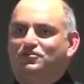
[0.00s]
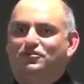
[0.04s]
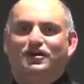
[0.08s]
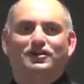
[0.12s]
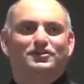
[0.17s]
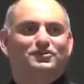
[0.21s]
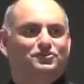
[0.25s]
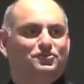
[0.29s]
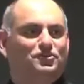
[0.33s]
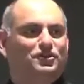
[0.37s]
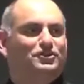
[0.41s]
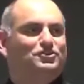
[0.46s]

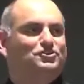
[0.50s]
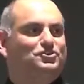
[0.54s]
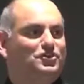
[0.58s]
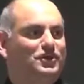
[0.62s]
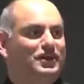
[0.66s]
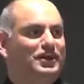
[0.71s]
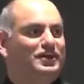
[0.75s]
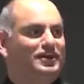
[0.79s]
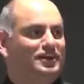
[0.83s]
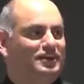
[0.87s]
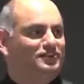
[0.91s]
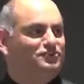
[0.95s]
fun to hit your
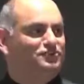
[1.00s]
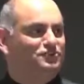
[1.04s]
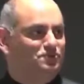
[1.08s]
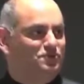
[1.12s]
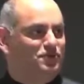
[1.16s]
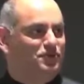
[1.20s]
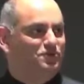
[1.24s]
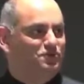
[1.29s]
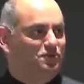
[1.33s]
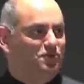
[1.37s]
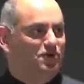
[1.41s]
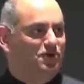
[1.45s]
head against a
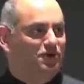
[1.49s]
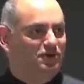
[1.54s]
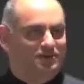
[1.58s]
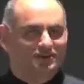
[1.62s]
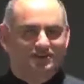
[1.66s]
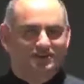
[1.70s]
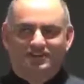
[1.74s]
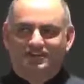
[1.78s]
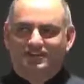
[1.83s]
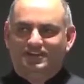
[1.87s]
brick wall.